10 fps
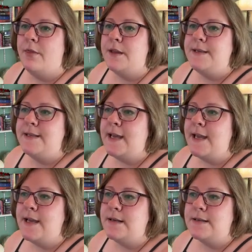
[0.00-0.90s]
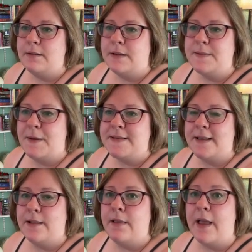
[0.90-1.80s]
The date is
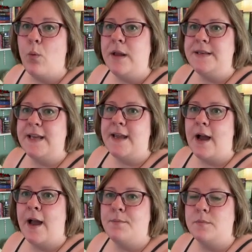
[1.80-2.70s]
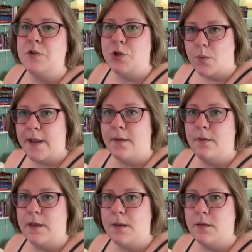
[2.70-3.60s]
basically like what date I'm doing
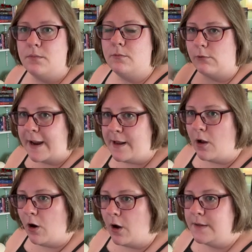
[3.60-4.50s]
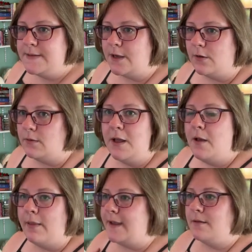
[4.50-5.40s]
the writing on. So
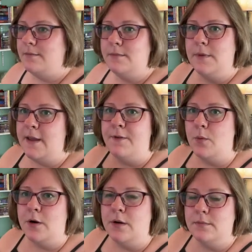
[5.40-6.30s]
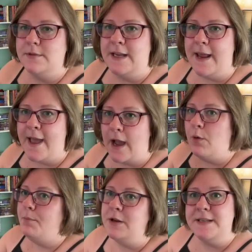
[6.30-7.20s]
like if it were today, I
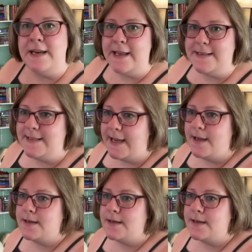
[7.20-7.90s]
would put today's date.